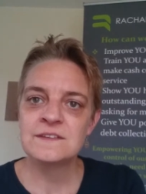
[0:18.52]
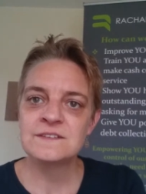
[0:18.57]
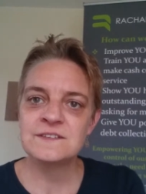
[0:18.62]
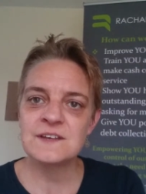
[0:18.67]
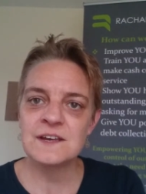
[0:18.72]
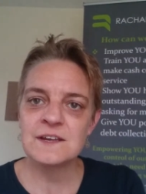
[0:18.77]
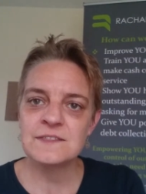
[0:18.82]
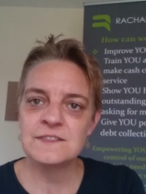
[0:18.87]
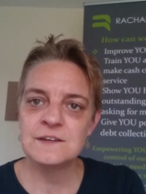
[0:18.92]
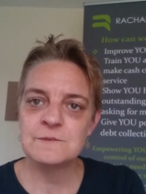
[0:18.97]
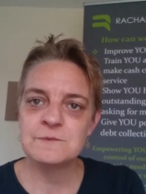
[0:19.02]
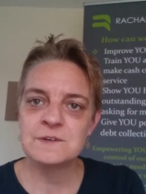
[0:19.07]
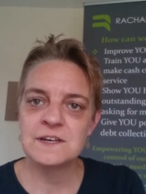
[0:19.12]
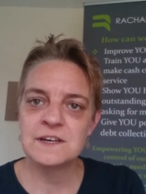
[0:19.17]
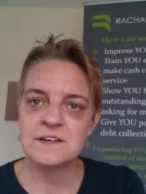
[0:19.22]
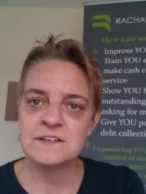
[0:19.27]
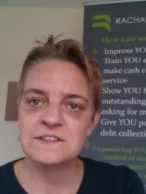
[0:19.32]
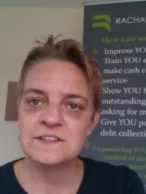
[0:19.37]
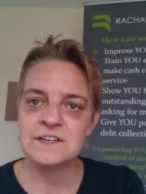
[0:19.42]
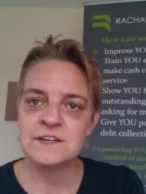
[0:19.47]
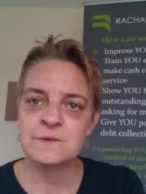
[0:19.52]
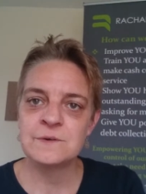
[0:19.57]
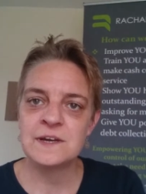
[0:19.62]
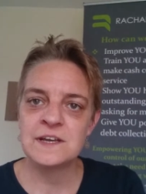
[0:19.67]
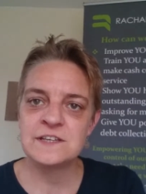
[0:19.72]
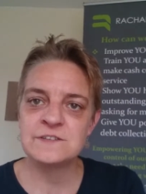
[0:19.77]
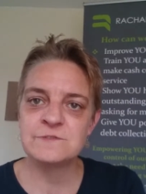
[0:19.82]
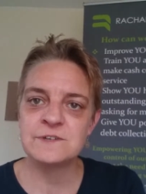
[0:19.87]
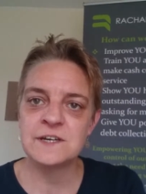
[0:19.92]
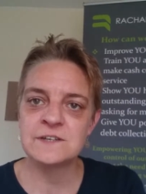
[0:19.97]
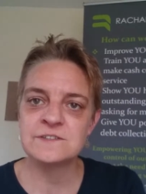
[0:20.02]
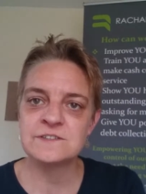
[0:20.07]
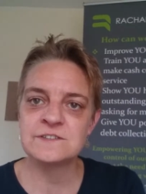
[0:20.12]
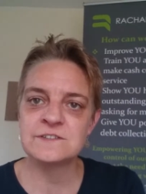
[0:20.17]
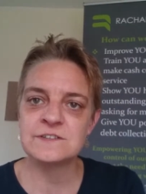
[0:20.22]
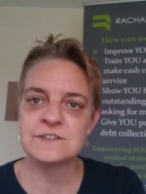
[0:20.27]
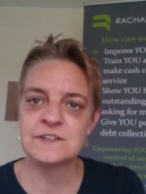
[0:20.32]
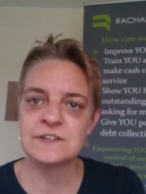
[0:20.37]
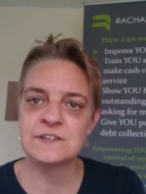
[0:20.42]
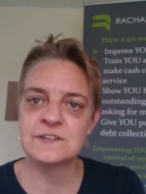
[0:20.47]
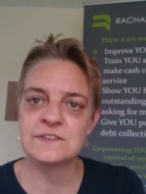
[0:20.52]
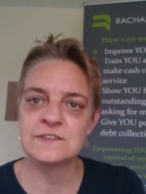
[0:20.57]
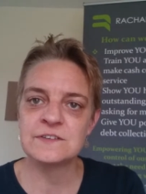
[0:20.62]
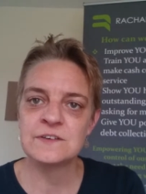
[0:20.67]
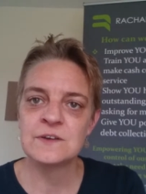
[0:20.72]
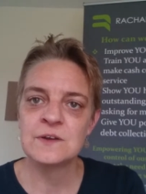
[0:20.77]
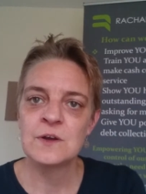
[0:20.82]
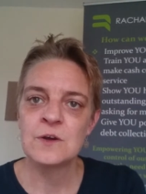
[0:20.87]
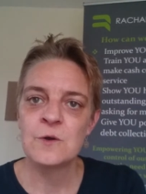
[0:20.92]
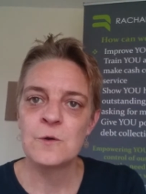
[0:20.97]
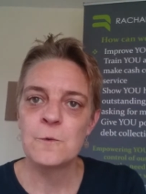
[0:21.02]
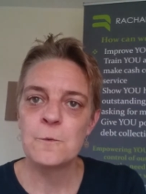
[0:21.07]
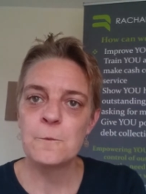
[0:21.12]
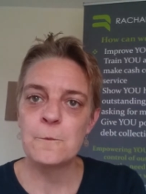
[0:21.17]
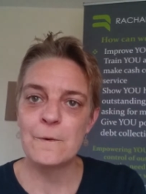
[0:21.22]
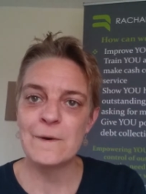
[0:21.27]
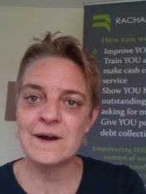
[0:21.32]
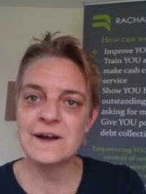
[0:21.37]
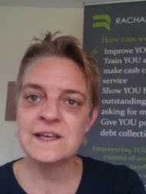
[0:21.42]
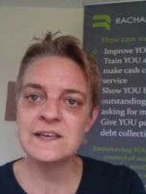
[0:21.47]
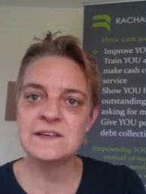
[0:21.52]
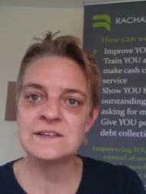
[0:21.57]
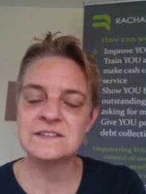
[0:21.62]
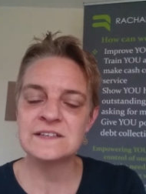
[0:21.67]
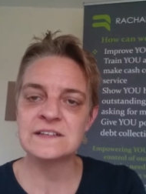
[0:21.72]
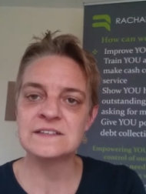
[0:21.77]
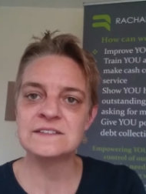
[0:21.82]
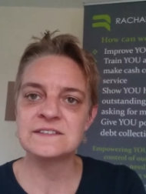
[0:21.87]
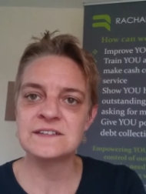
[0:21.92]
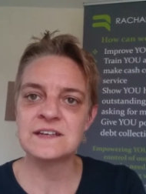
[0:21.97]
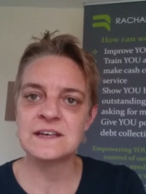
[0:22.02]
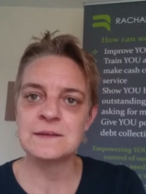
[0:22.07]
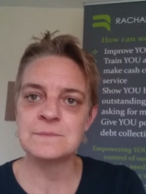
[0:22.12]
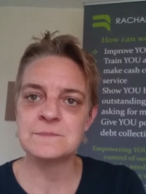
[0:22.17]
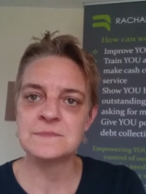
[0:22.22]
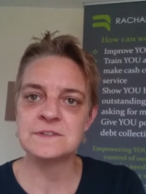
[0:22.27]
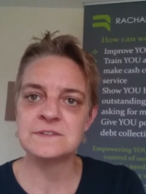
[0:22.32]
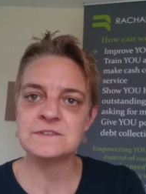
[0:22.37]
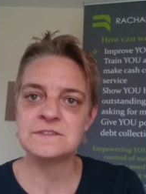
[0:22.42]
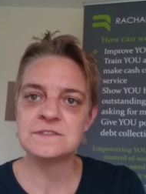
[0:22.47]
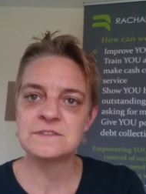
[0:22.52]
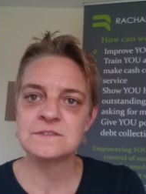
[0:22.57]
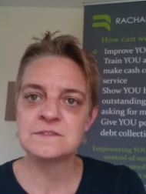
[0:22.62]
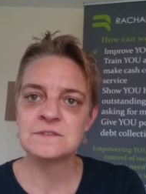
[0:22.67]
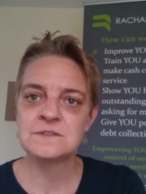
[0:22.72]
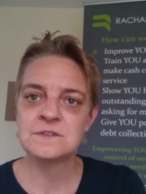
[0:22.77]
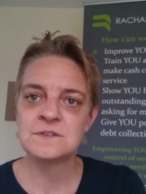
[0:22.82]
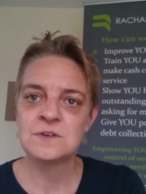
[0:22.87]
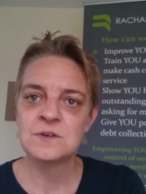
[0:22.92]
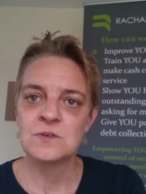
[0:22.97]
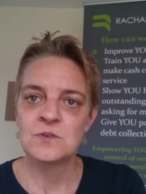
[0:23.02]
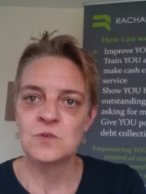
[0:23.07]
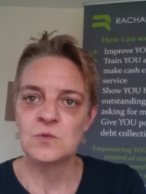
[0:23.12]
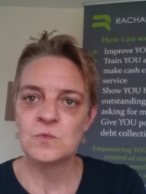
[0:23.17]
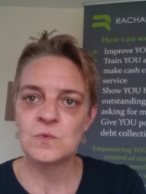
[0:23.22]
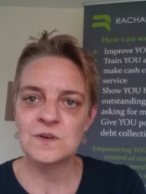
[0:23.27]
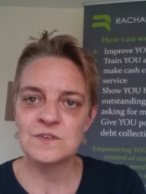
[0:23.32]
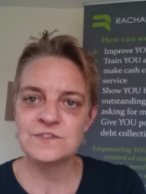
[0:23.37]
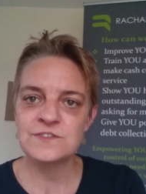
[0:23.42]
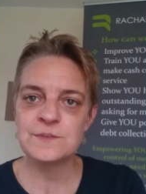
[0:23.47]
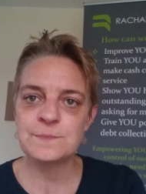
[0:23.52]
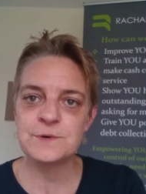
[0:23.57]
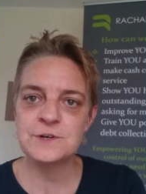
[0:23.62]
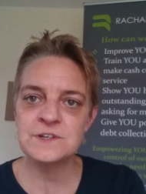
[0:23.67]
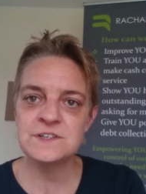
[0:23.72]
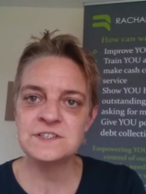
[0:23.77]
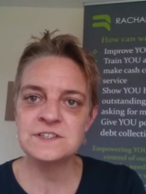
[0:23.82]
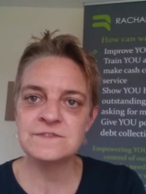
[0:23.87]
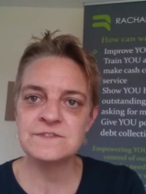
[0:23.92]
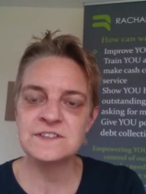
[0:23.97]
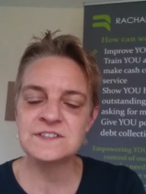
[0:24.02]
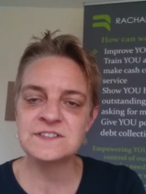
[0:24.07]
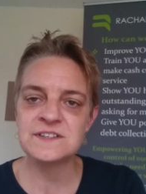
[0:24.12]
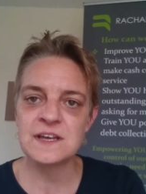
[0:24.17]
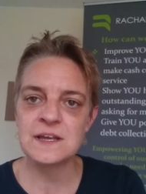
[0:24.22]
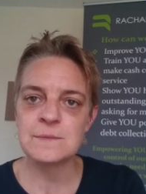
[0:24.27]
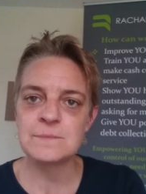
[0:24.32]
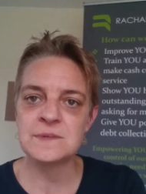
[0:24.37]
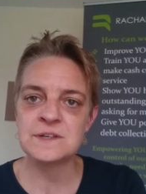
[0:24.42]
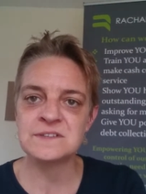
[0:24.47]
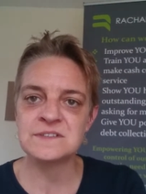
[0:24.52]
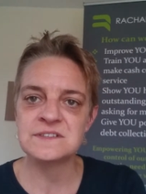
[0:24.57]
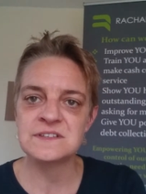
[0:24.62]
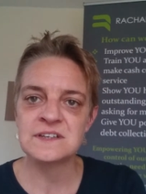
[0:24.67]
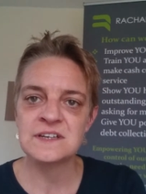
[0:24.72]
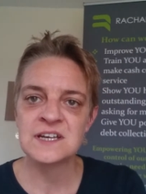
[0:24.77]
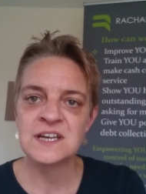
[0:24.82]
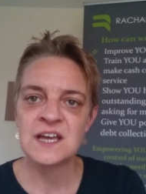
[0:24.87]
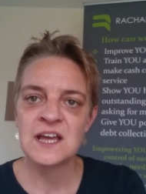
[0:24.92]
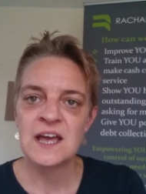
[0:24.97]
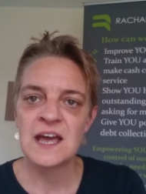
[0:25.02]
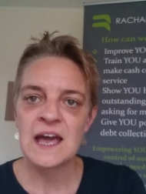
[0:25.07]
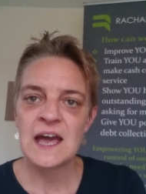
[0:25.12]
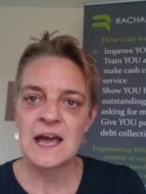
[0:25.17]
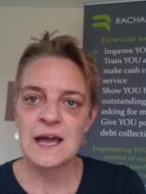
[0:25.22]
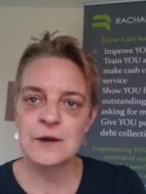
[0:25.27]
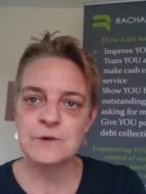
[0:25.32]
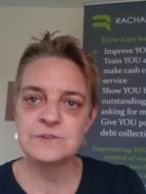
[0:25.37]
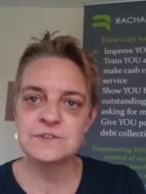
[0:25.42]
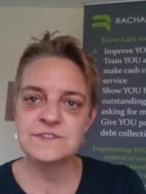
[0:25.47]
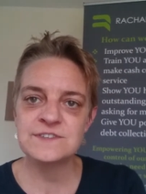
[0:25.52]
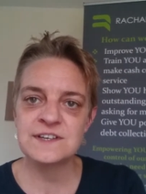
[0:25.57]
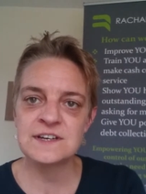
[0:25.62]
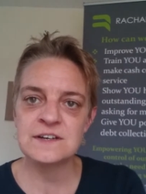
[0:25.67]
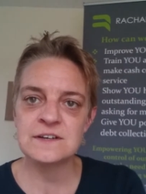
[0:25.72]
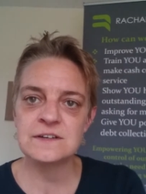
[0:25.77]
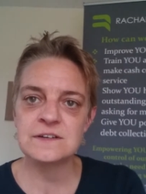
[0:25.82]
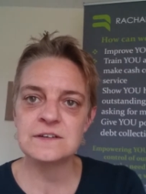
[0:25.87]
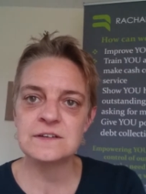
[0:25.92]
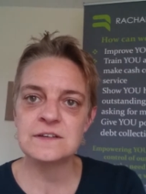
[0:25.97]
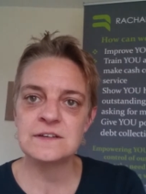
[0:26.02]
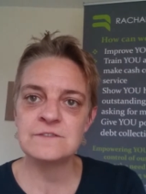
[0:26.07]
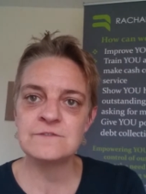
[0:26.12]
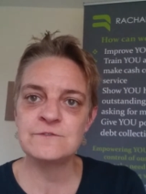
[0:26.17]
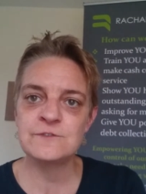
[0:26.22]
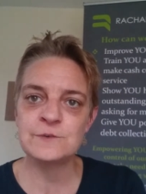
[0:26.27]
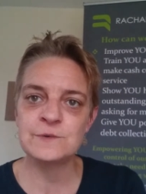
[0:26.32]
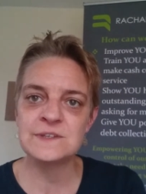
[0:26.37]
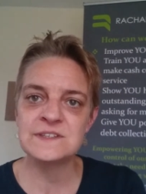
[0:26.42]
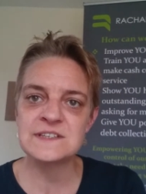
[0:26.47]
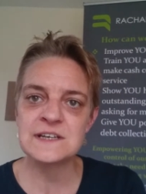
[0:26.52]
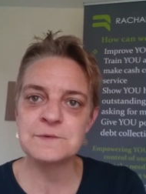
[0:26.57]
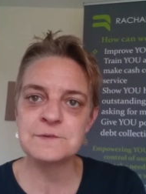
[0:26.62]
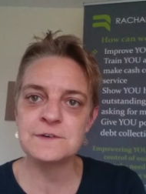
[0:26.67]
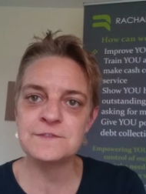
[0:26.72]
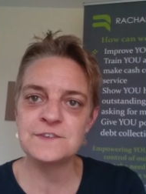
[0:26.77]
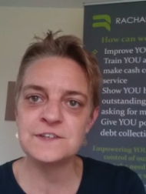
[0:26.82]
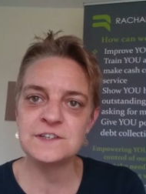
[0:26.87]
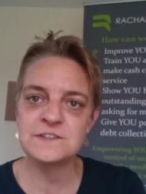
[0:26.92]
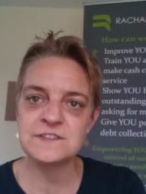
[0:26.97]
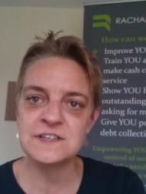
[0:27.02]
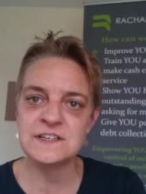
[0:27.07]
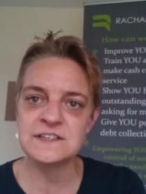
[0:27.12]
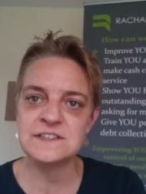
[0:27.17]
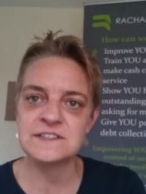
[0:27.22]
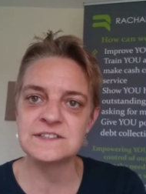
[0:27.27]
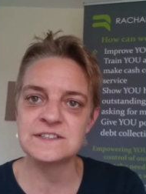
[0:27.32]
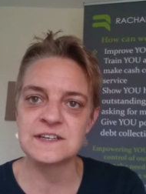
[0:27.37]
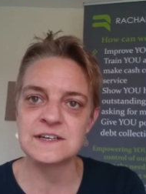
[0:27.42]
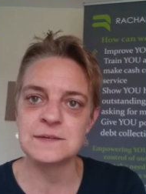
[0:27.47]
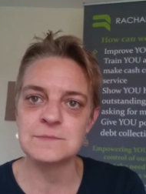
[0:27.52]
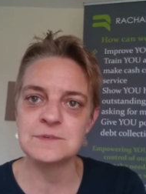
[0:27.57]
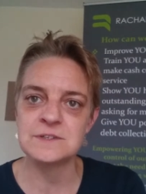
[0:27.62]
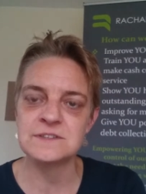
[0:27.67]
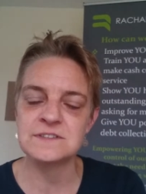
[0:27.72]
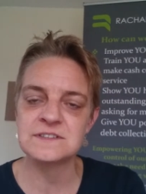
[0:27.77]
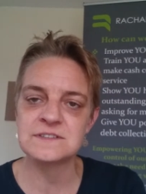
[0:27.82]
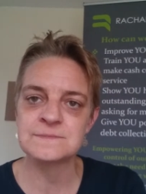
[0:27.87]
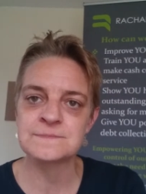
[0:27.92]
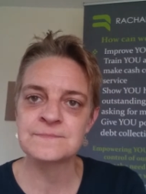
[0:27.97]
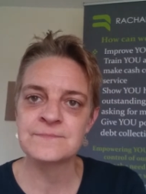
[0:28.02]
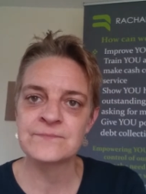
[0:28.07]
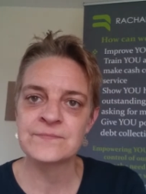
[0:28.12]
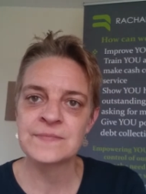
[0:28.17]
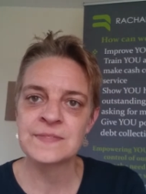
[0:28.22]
The second thing we're going to do is we're going to look at why you send statements. What's the point of the statement? How does that influence how often you send a statement?